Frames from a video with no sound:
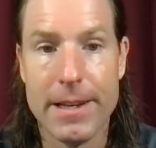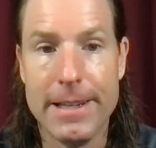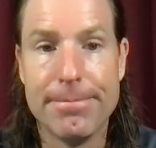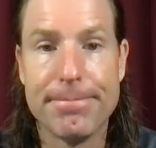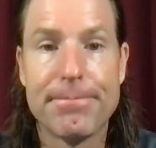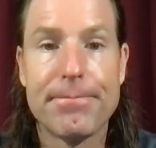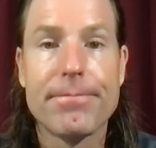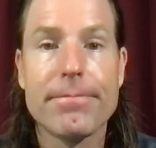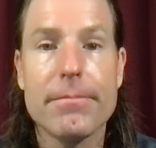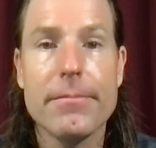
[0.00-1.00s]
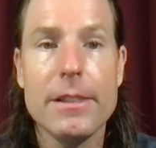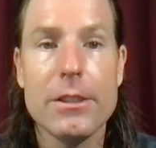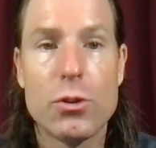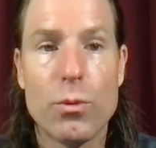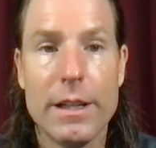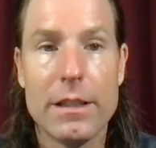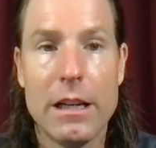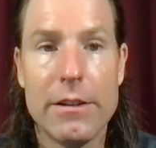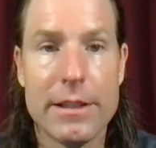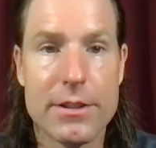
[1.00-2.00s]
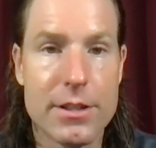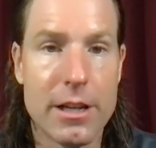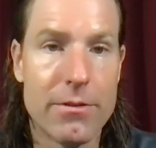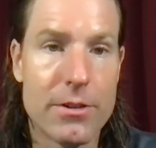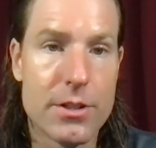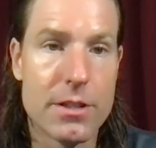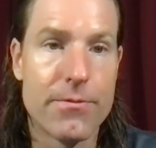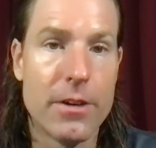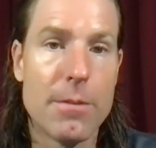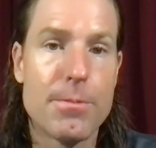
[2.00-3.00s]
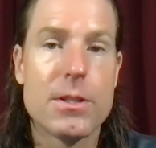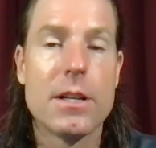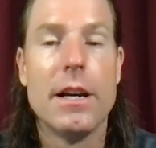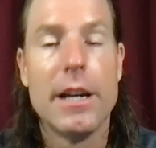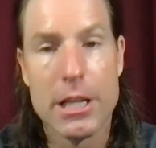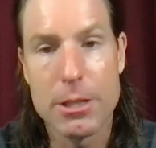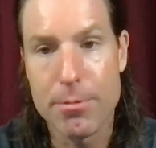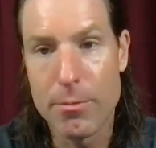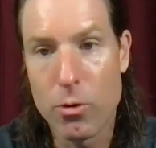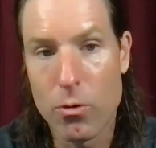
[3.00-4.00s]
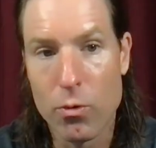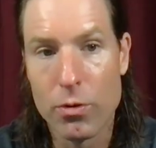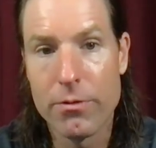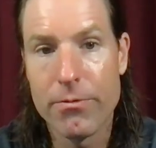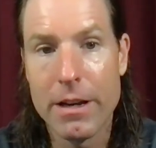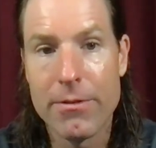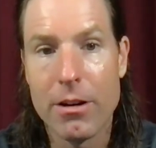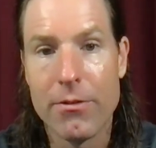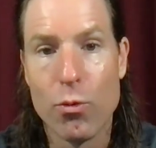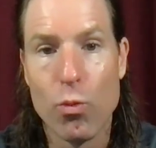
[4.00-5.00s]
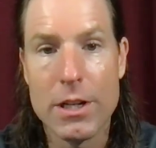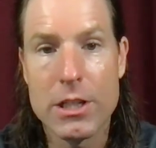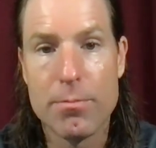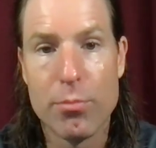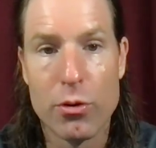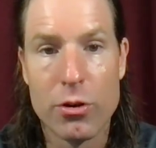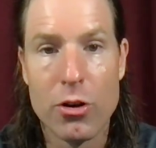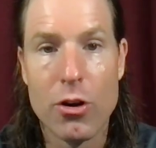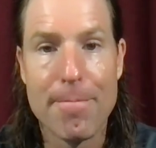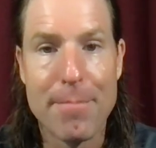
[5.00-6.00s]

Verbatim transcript: Okay. twenty eleven, Snyder versus Phelps. Supreme Court ruled in favor of the Westboro